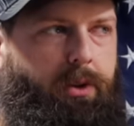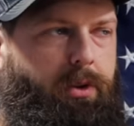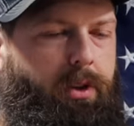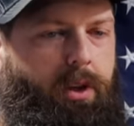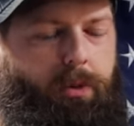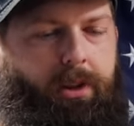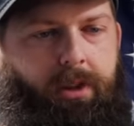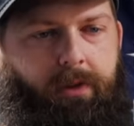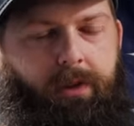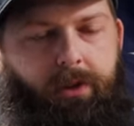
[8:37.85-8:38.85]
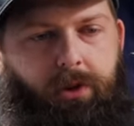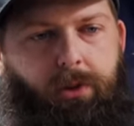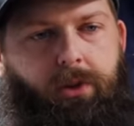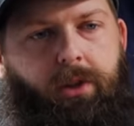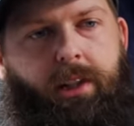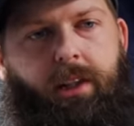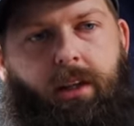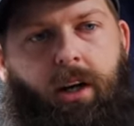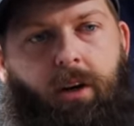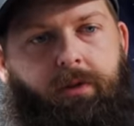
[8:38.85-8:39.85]
order a whole bunch of inventory
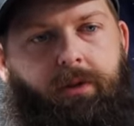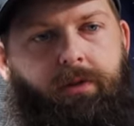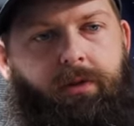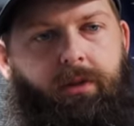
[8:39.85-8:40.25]
off of